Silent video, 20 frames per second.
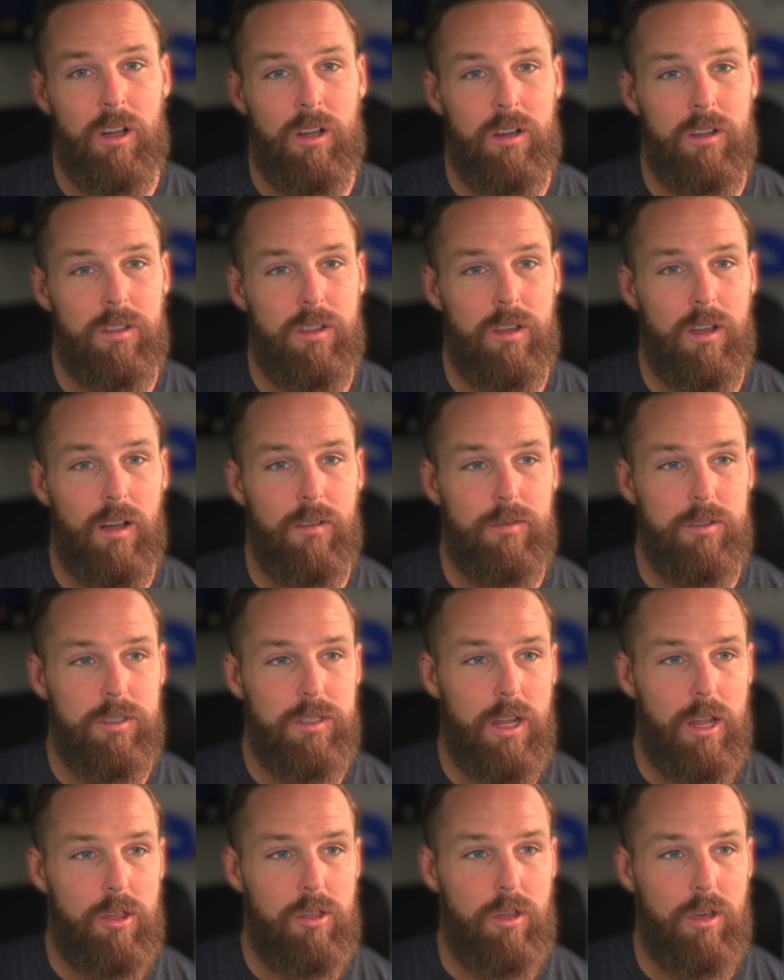the
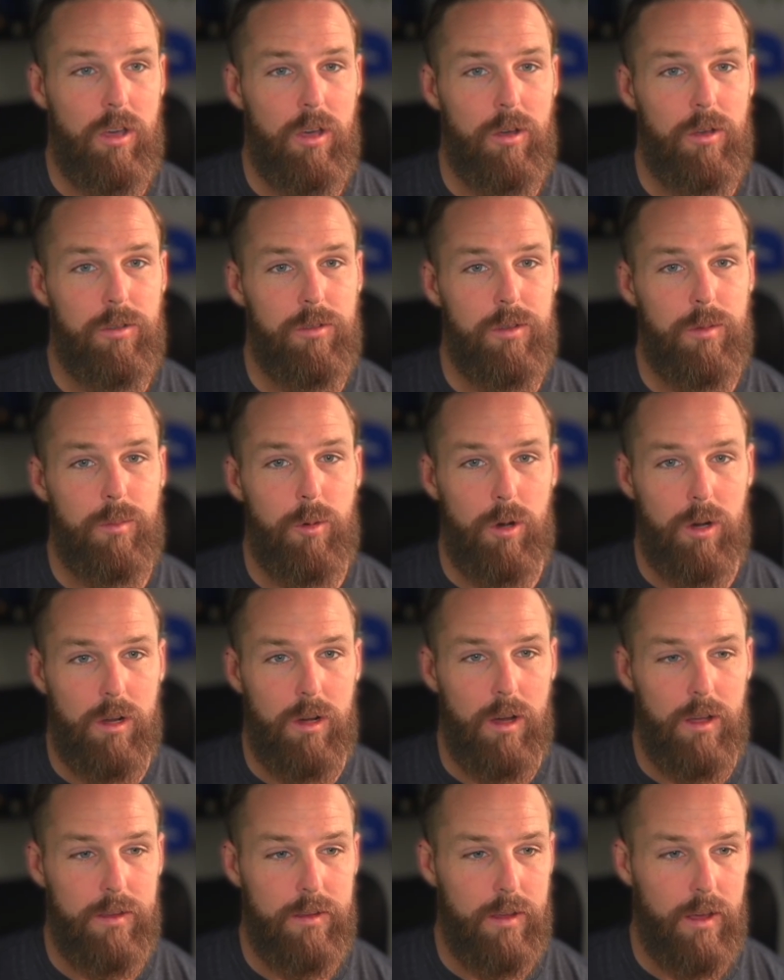conversation goes, the more
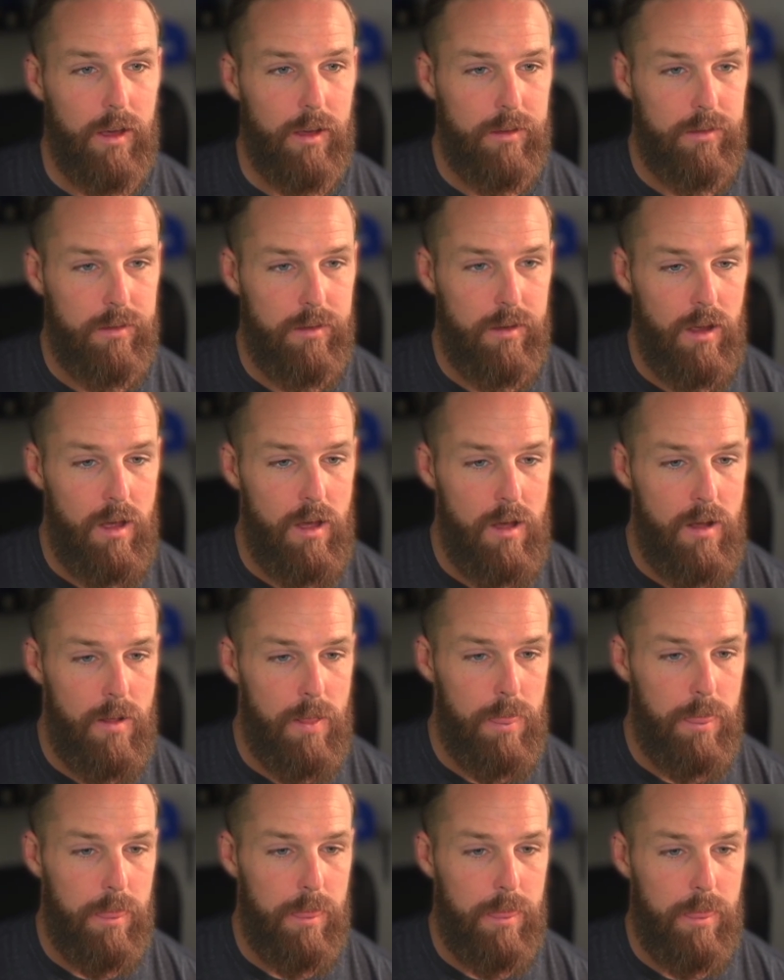context
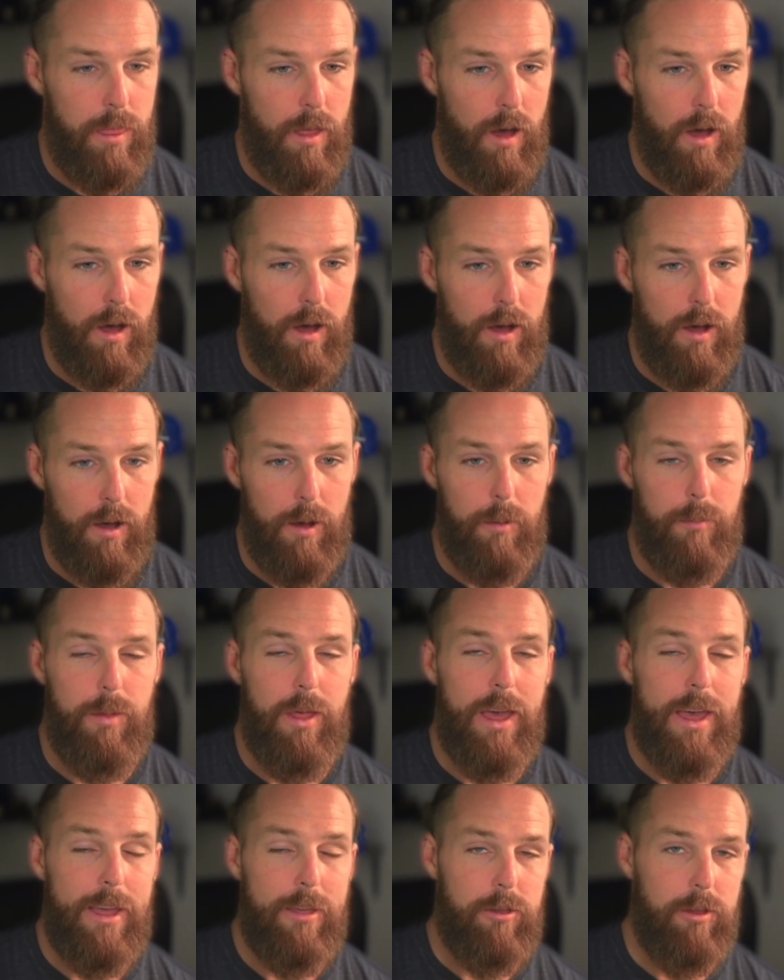uh, the
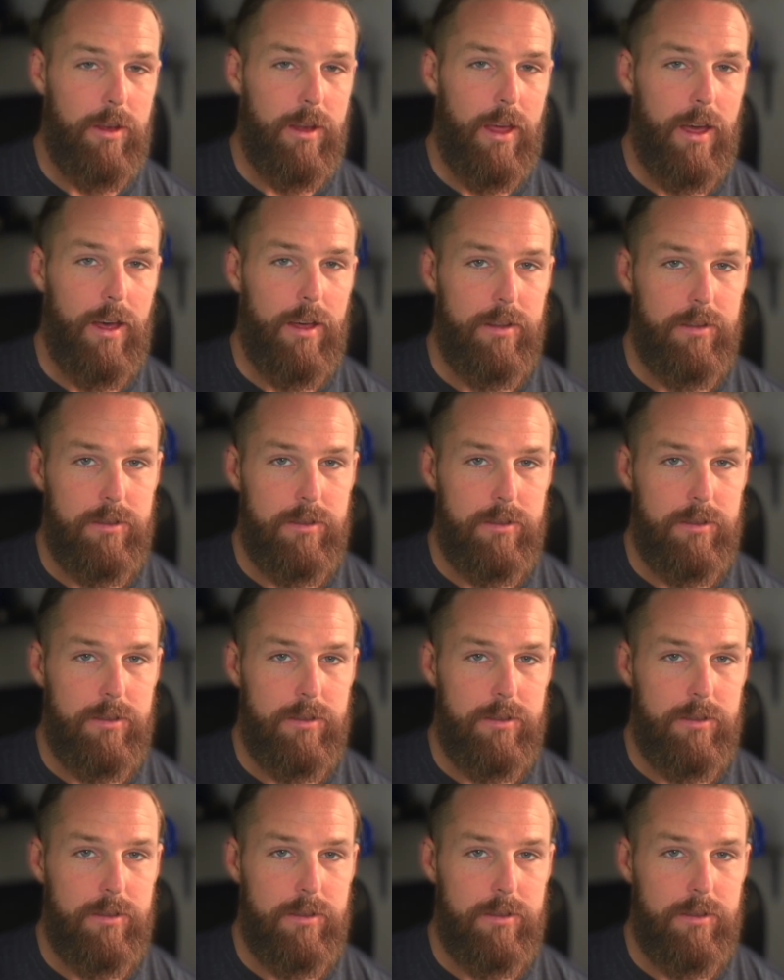agent has